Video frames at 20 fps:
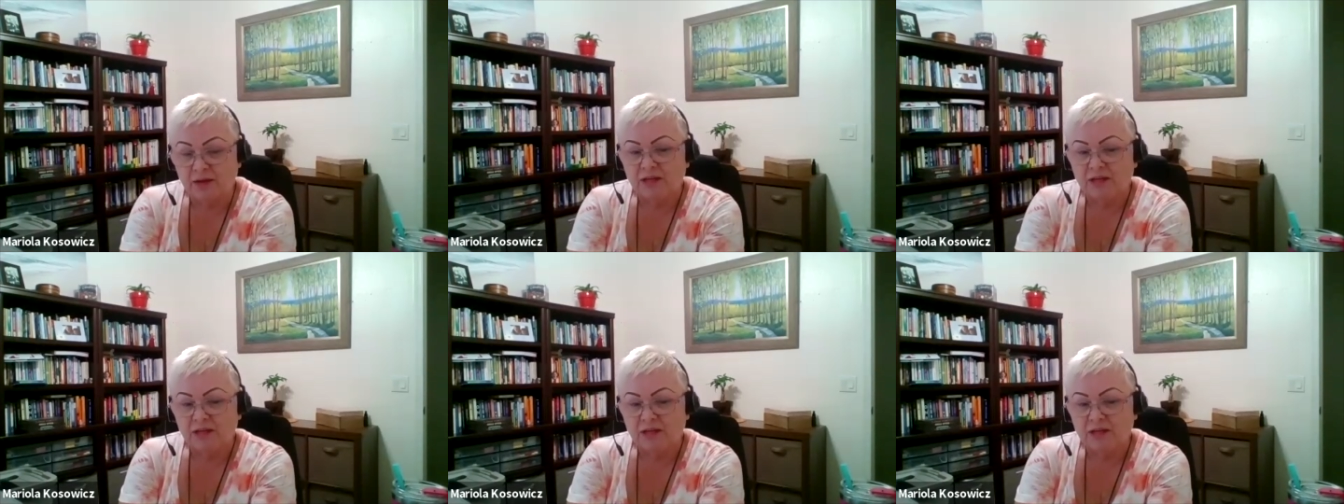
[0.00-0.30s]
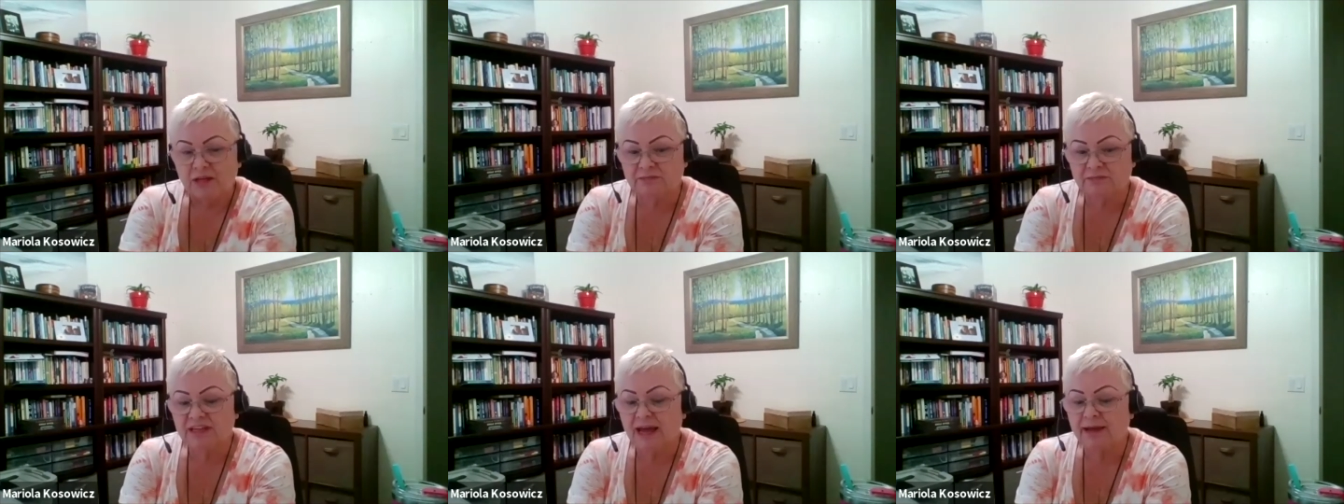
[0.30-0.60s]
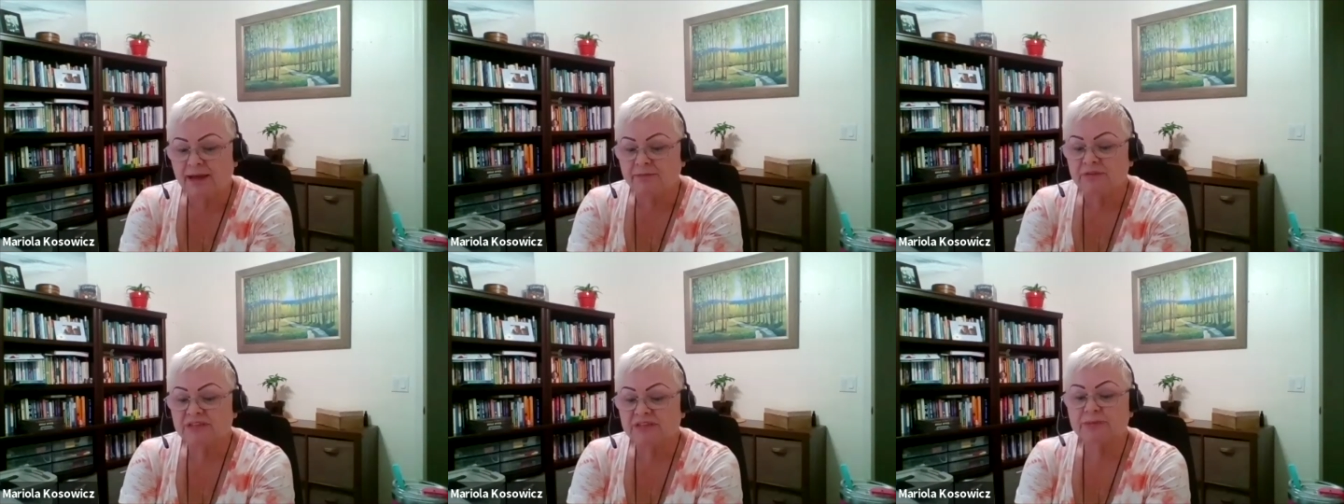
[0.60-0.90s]

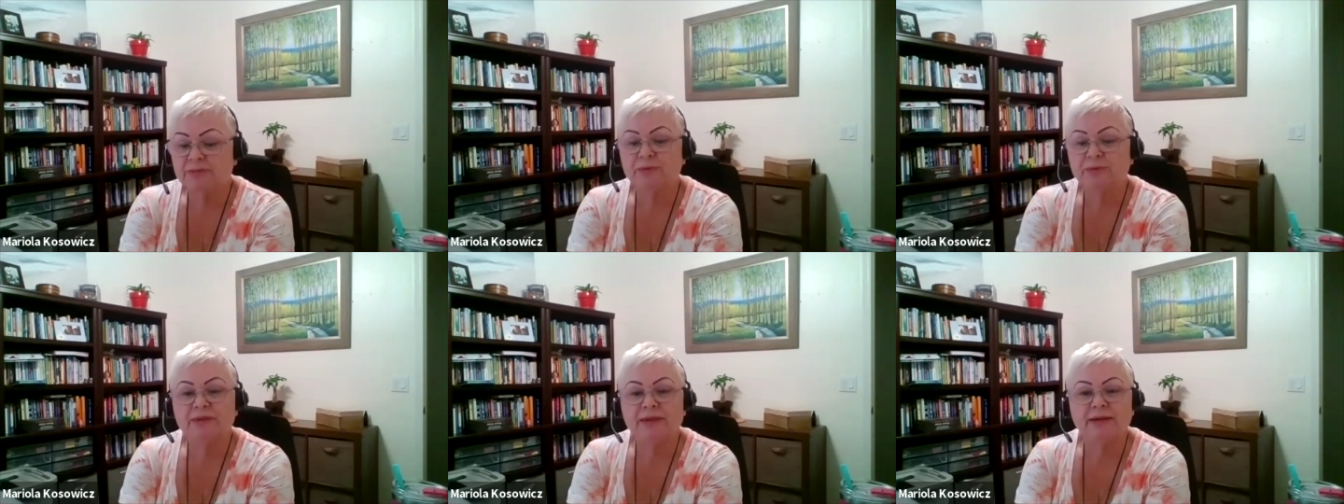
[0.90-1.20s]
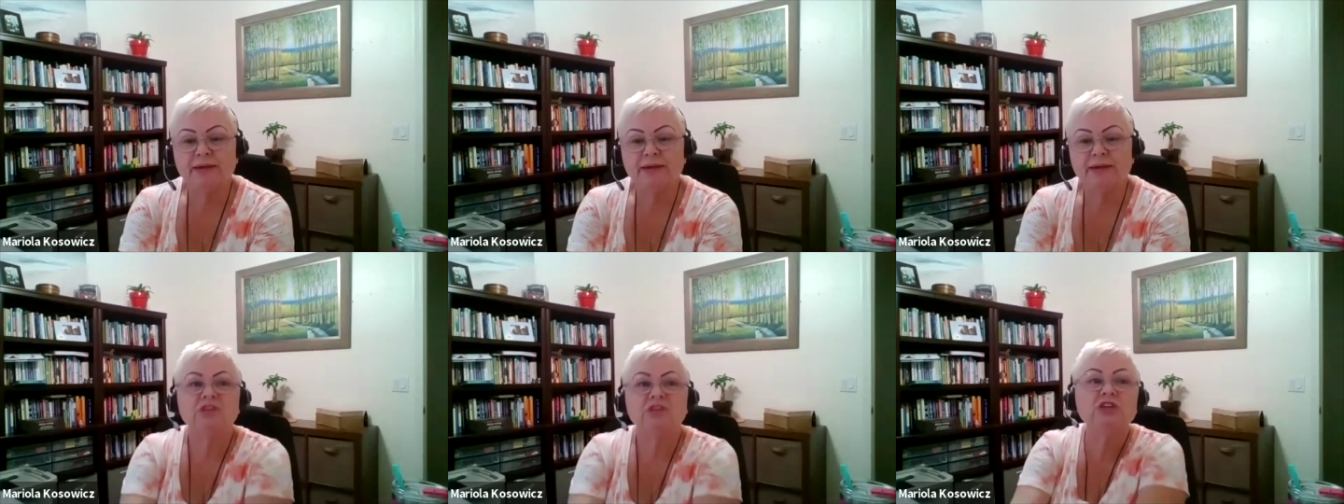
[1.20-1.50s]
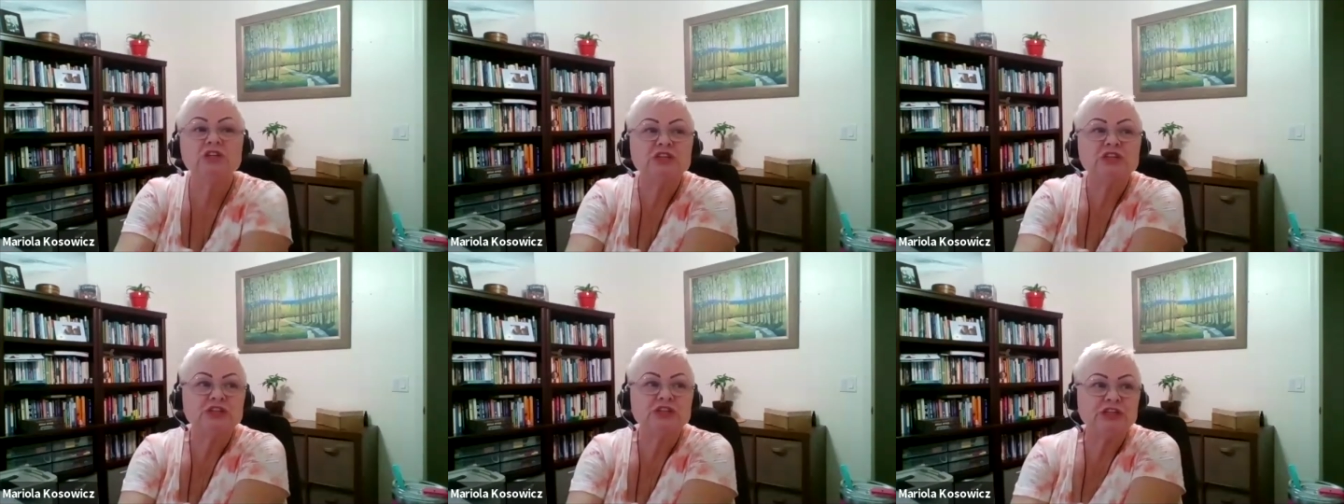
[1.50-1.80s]
Sometimes when I'm
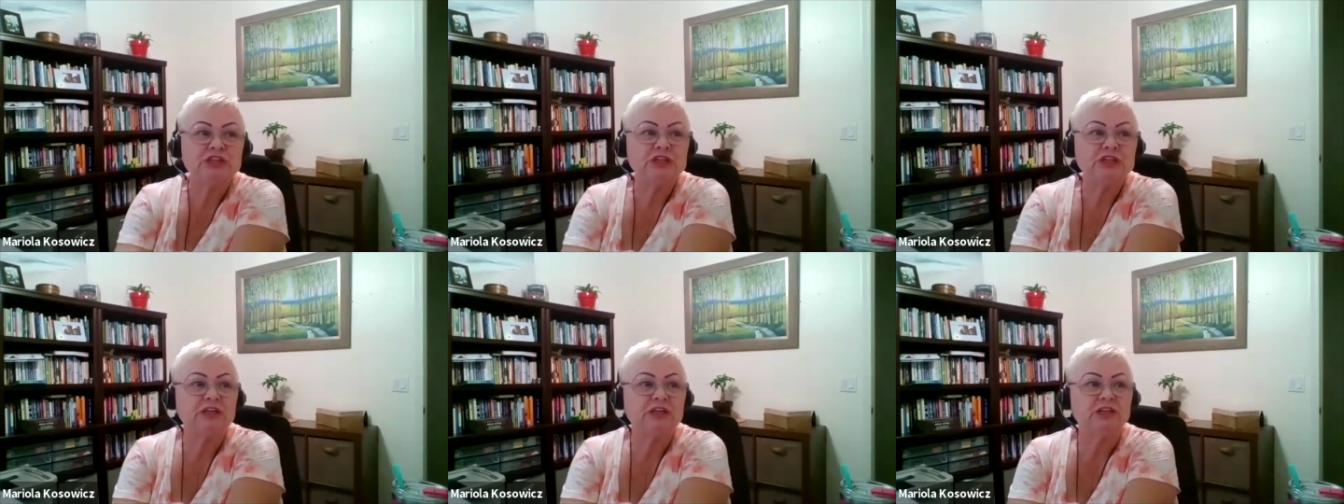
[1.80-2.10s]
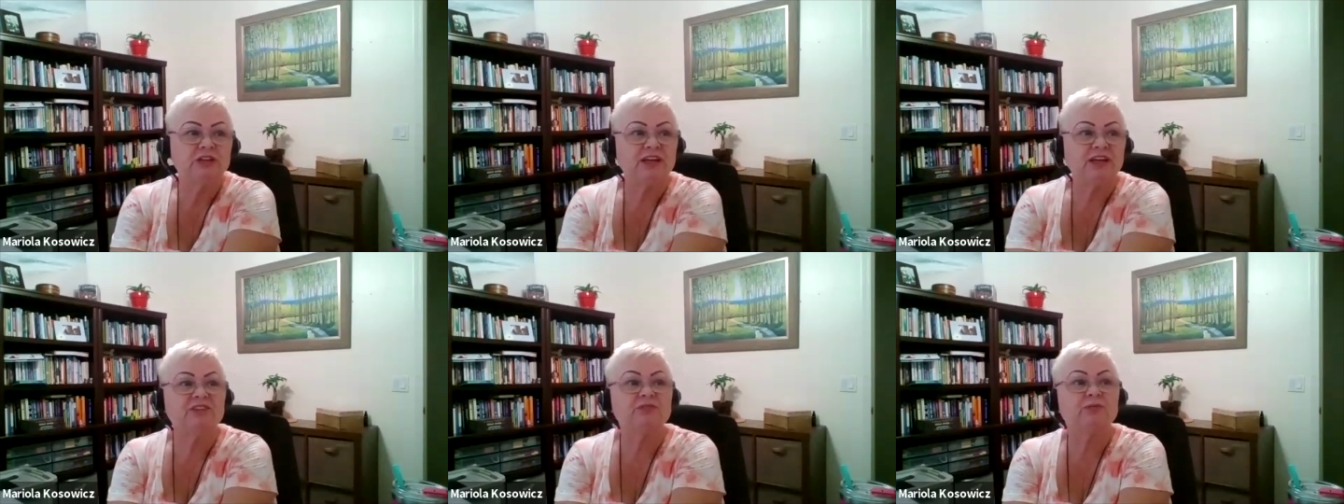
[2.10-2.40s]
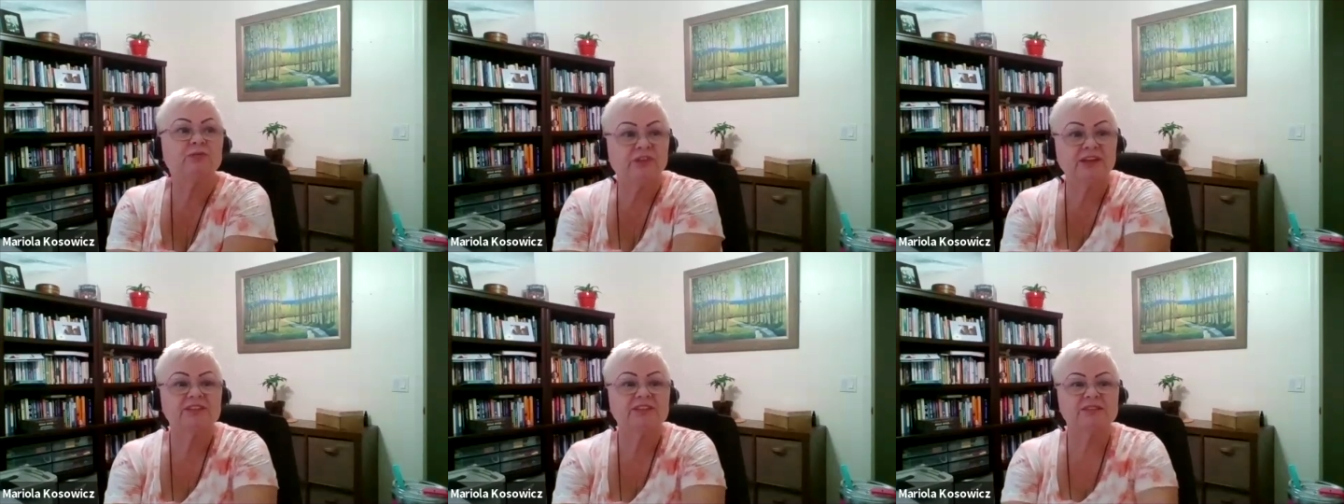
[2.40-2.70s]
teaching, that's
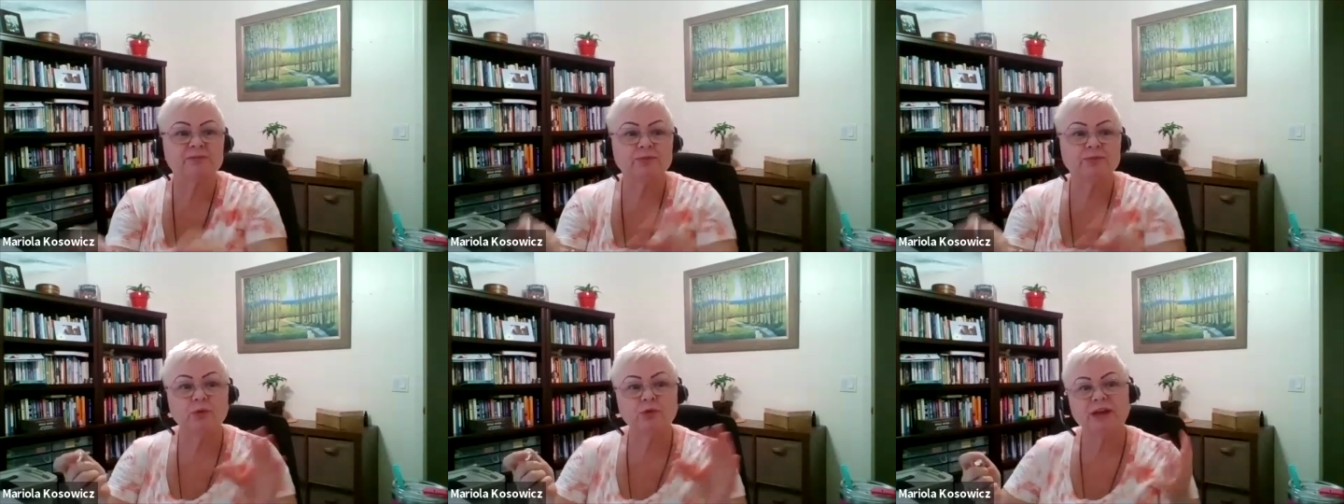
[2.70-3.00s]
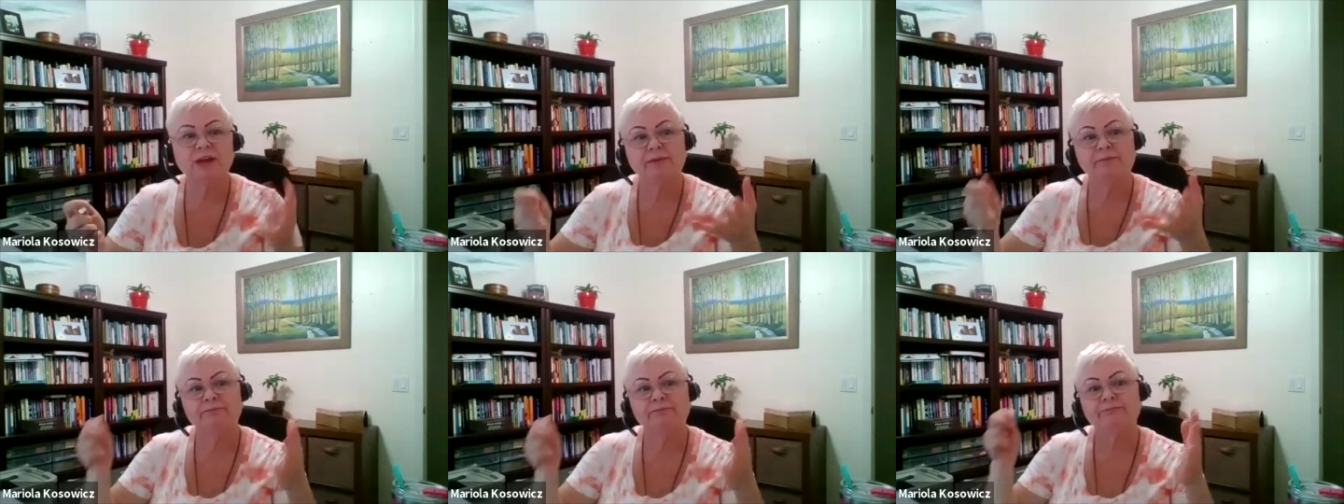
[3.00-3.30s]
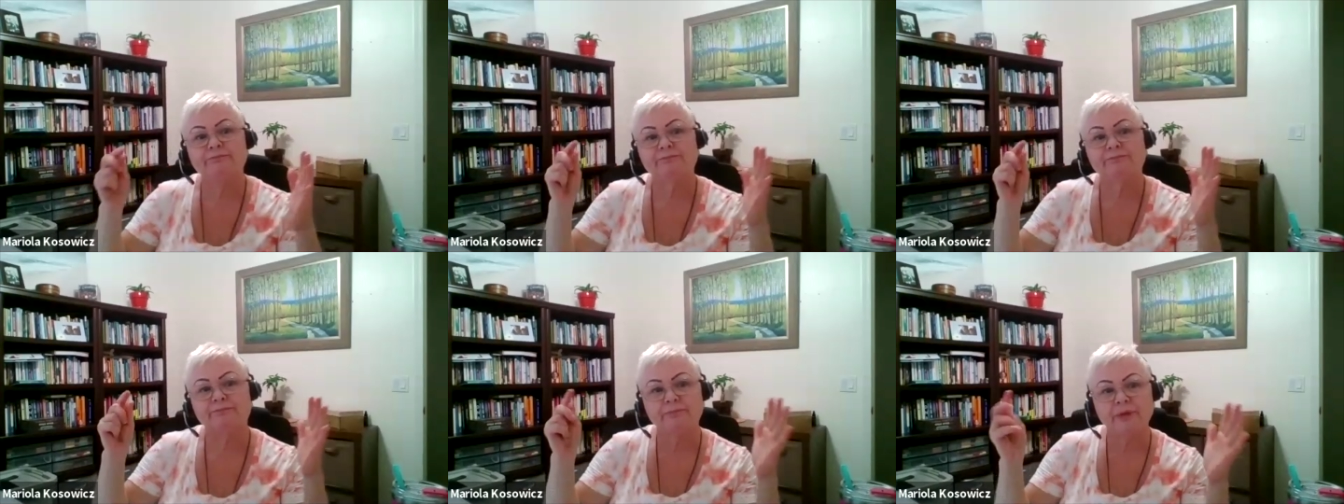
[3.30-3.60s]
what I
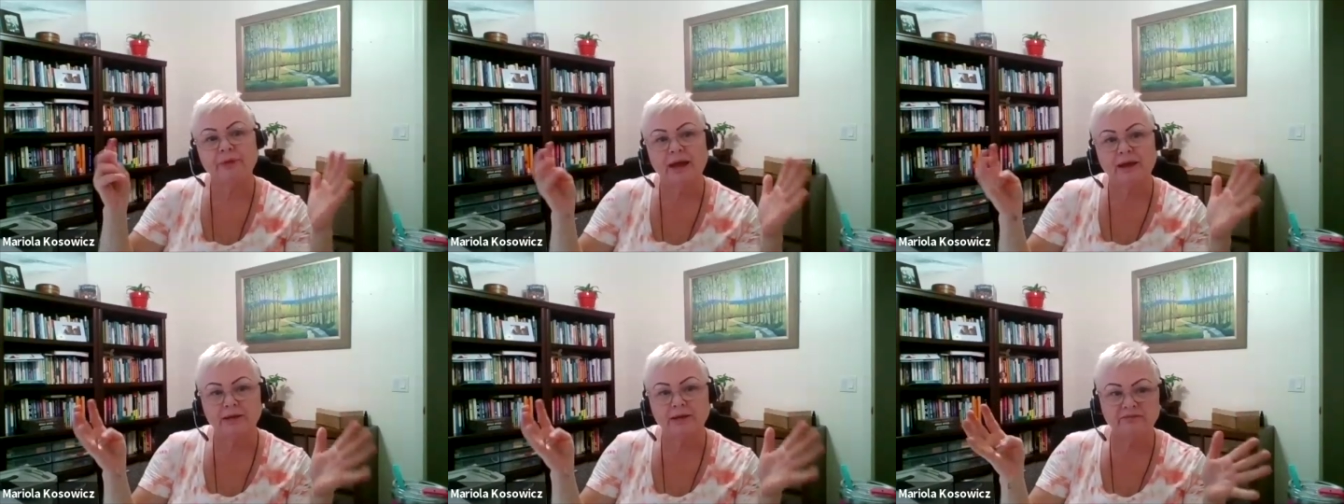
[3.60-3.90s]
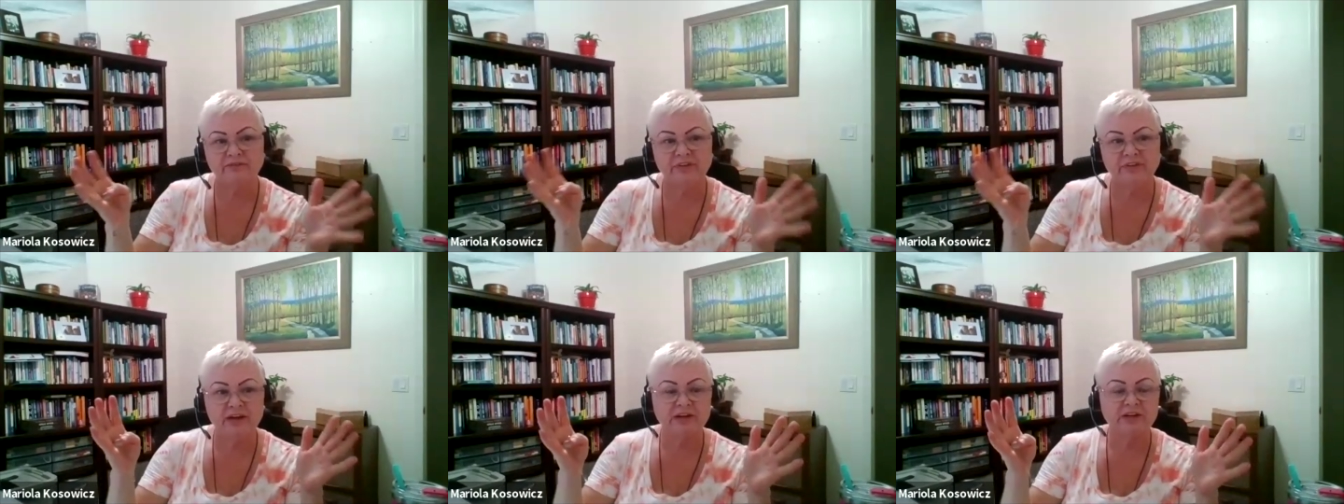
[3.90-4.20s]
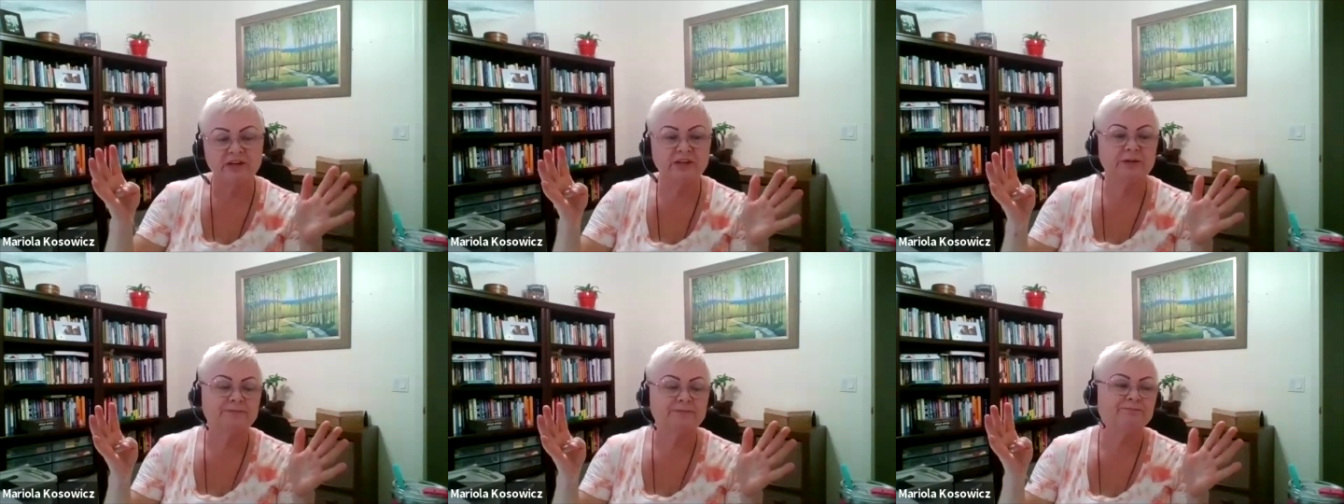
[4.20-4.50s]
am
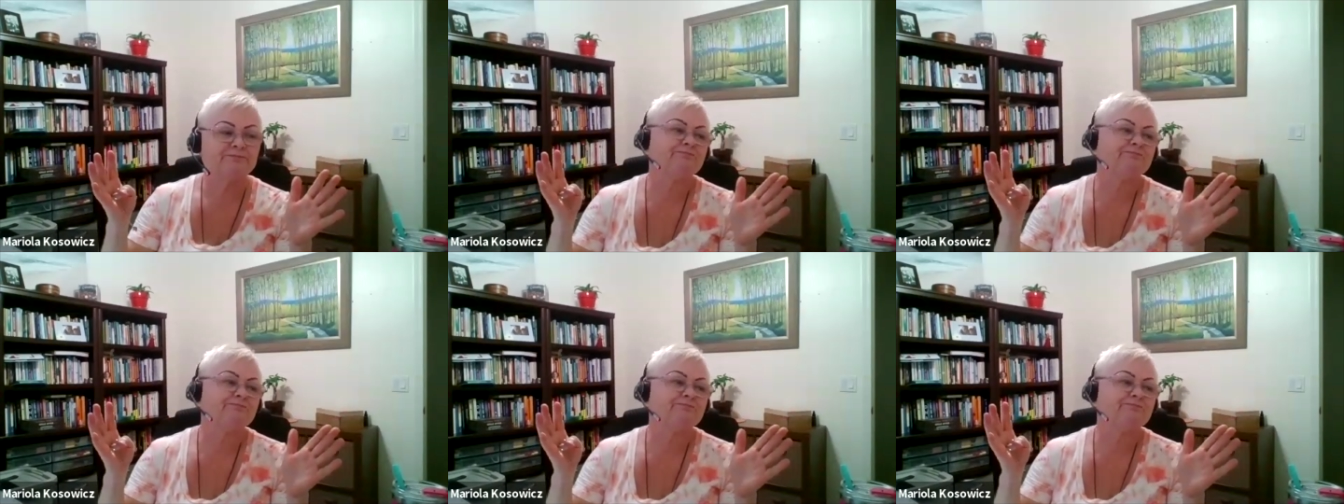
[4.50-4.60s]
very,